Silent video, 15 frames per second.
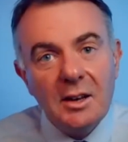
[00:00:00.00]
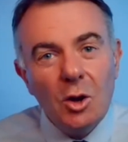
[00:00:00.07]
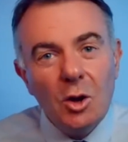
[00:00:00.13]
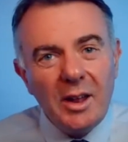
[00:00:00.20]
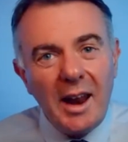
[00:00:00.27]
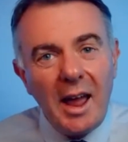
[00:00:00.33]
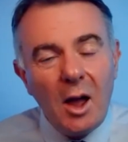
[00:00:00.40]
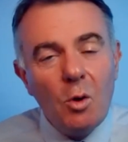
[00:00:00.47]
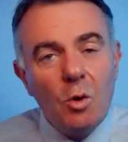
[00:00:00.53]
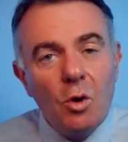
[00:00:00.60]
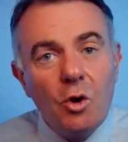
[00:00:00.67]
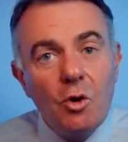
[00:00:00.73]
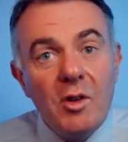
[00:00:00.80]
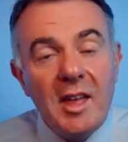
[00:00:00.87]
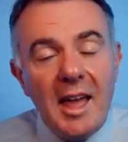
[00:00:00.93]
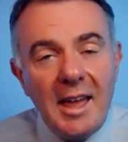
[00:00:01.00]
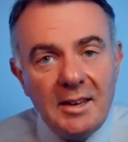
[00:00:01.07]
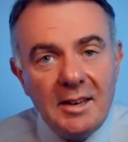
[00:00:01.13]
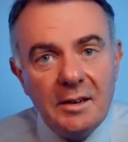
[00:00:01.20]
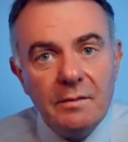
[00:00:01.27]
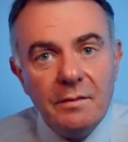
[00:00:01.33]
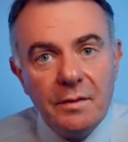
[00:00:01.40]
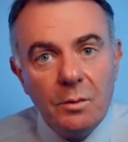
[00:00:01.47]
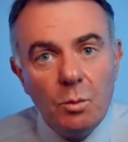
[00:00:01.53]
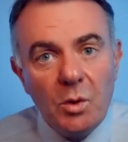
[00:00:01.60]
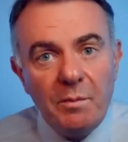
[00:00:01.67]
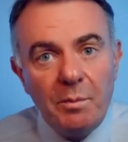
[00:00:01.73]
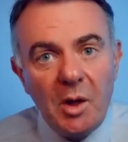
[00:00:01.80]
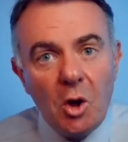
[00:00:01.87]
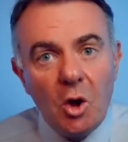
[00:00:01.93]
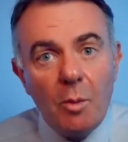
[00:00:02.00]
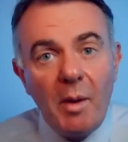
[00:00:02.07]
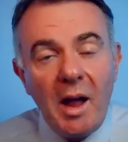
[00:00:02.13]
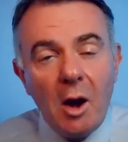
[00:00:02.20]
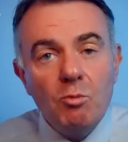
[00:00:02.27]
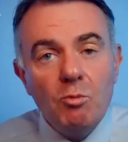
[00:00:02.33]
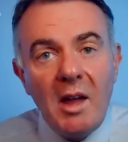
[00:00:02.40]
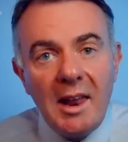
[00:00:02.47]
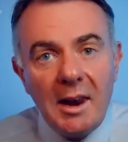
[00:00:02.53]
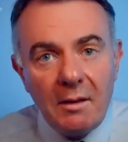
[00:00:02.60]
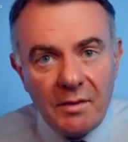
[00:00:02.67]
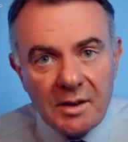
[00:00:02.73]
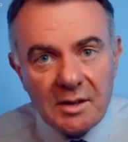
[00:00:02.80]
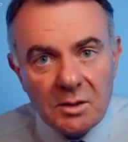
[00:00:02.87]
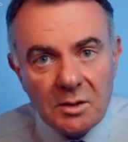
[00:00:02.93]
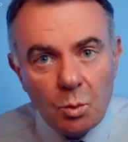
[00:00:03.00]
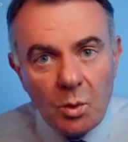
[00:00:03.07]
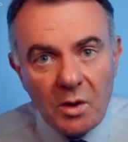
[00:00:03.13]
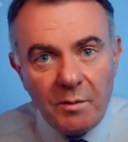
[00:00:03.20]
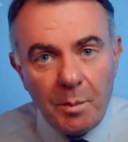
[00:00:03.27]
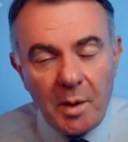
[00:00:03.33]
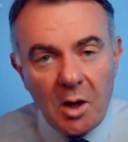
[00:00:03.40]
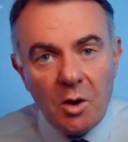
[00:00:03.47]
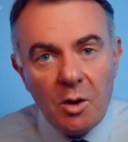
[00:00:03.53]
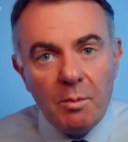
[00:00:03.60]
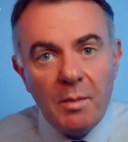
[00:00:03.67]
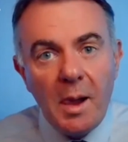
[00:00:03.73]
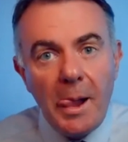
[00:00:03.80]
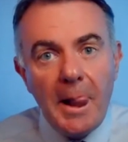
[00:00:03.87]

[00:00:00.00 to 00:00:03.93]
Look at how creative we've become, how relevant we've become.